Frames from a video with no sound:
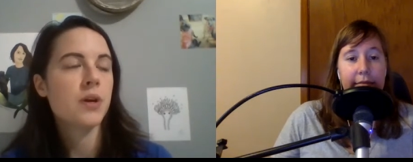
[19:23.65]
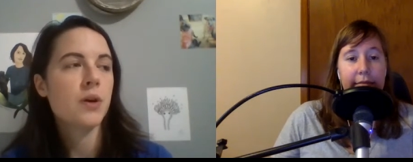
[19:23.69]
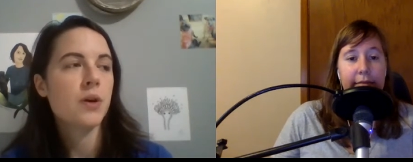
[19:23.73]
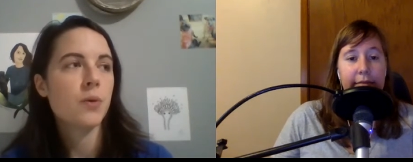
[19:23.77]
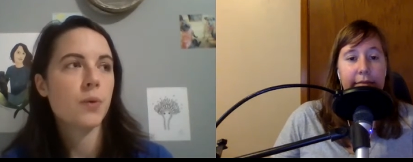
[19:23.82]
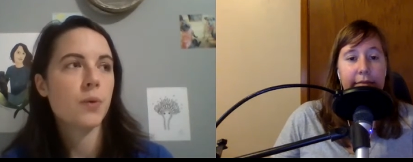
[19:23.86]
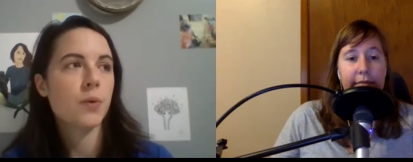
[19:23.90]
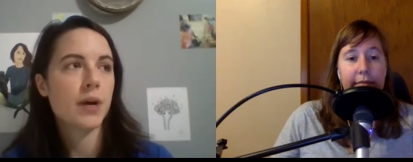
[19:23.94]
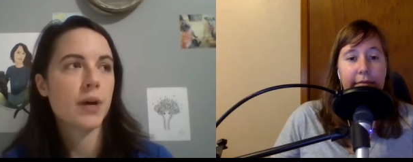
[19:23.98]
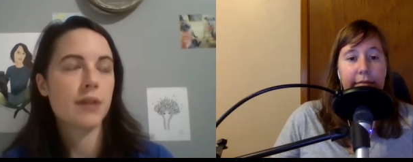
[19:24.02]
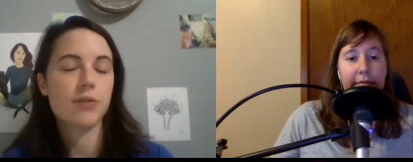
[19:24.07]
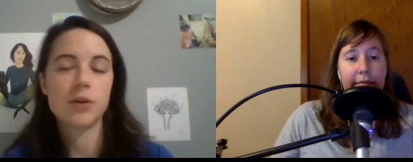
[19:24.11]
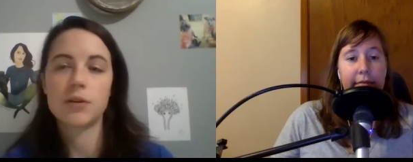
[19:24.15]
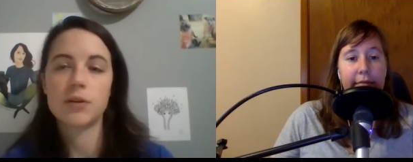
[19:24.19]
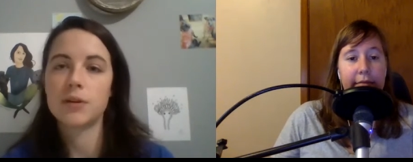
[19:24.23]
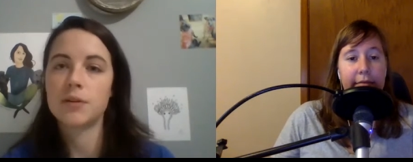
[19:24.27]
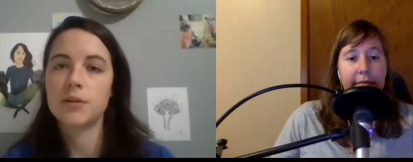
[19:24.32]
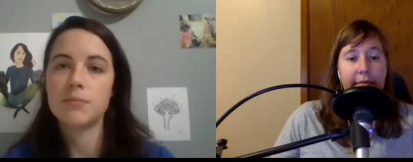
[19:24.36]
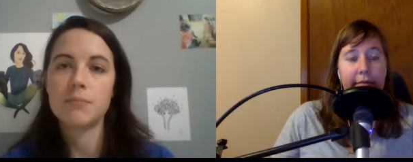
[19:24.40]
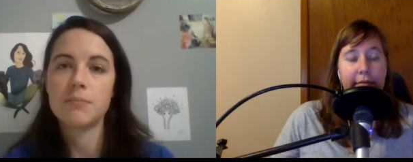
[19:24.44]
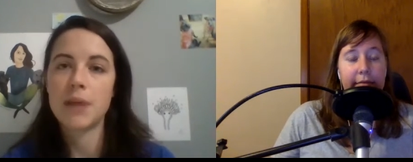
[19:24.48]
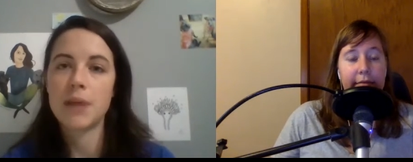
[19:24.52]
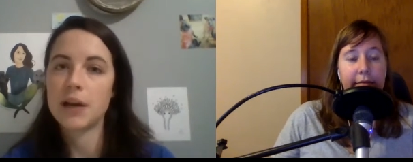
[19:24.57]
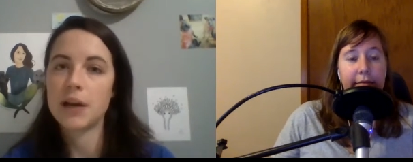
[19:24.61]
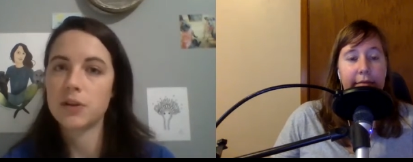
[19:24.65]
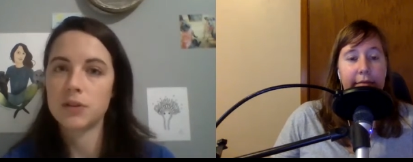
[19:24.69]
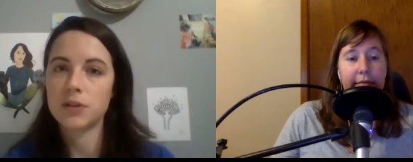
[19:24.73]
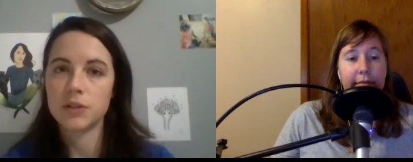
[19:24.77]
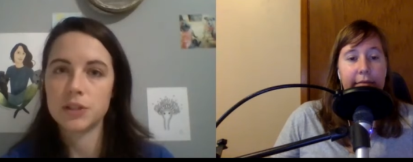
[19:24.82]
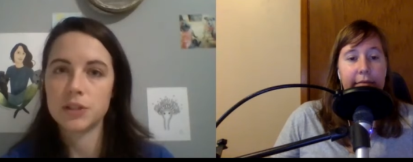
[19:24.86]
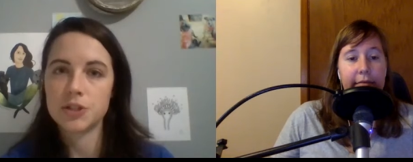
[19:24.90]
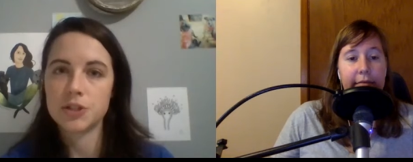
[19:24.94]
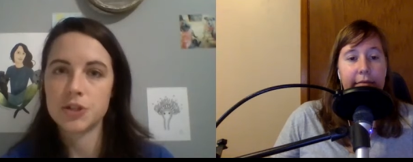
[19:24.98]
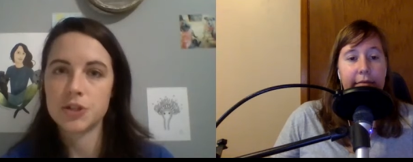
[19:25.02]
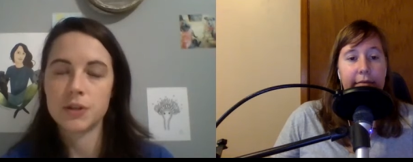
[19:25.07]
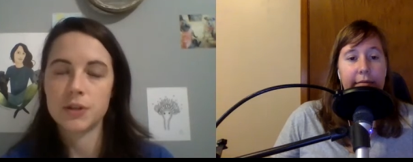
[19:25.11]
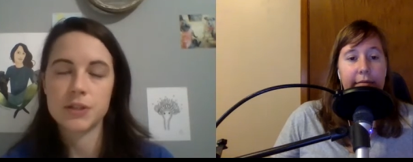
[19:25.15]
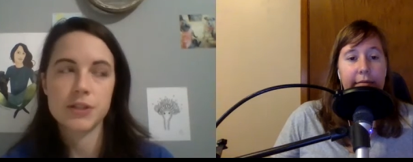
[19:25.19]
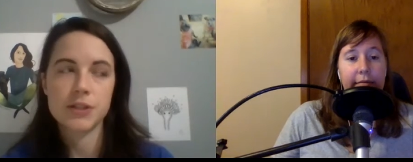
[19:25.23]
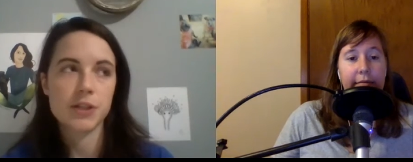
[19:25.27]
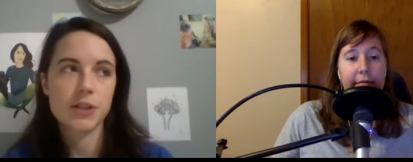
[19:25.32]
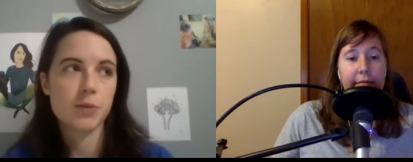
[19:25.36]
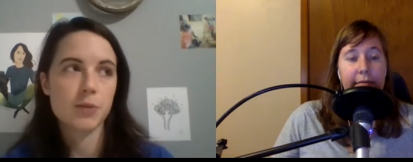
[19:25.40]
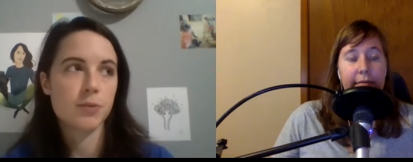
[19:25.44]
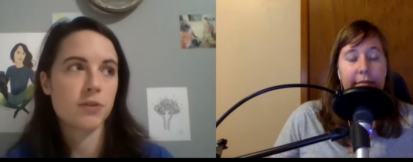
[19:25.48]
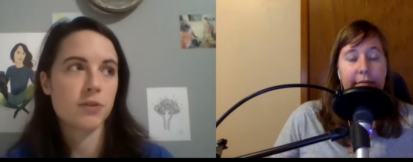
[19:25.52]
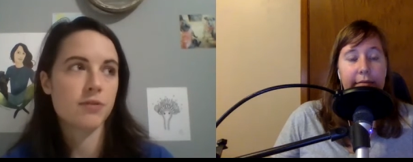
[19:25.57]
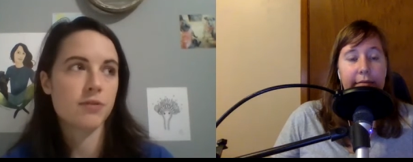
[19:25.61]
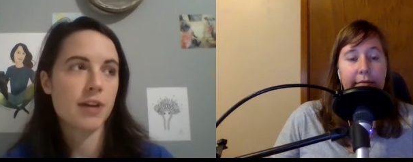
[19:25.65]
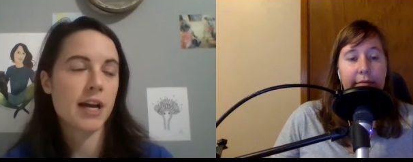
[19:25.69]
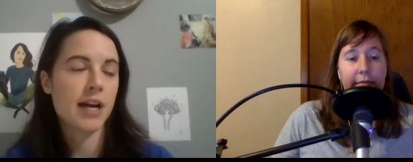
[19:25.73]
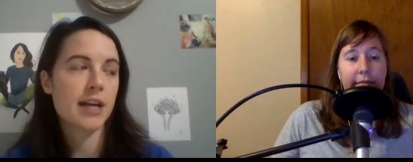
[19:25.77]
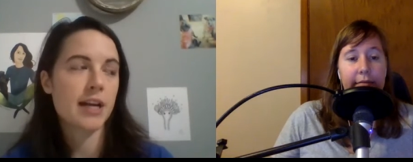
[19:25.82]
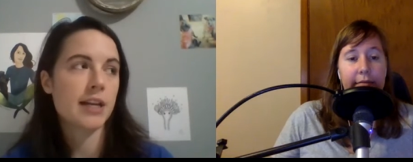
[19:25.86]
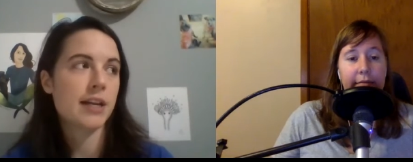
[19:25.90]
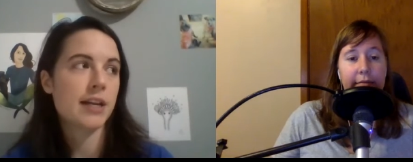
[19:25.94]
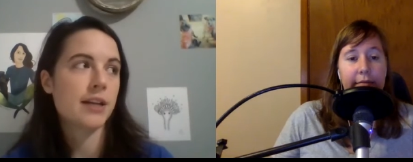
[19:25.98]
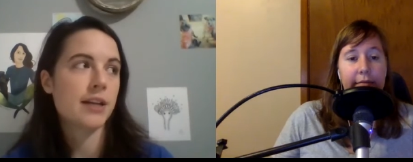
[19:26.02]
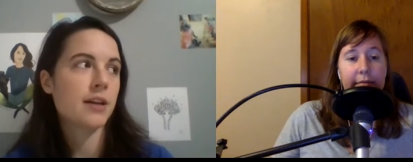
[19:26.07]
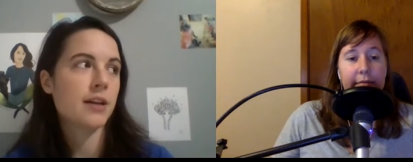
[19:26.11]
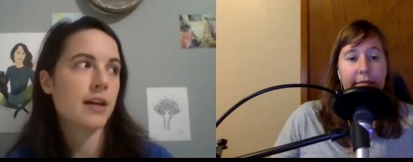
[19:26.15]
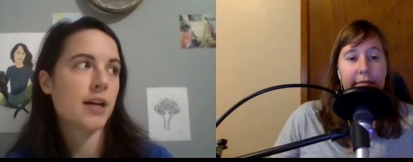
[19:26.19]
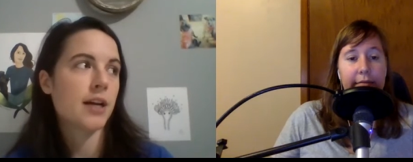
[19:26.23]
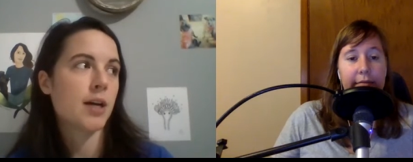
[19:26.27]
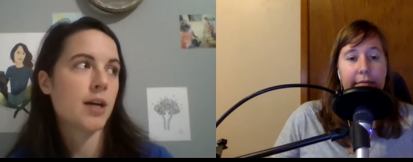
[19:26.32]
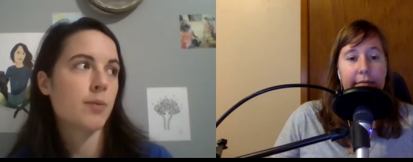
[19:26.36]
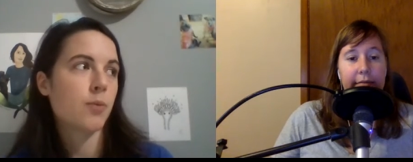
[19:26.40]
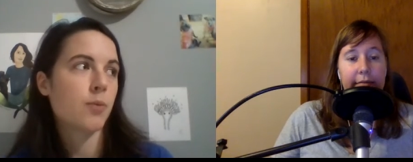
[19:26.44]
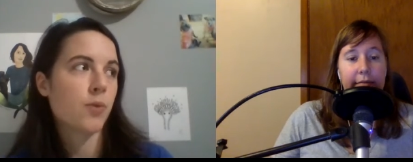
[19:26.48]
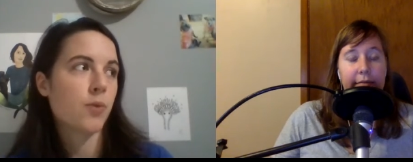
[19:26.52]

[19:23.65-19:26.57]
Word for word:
Speaker 1: whatever medical insurance they're provided um,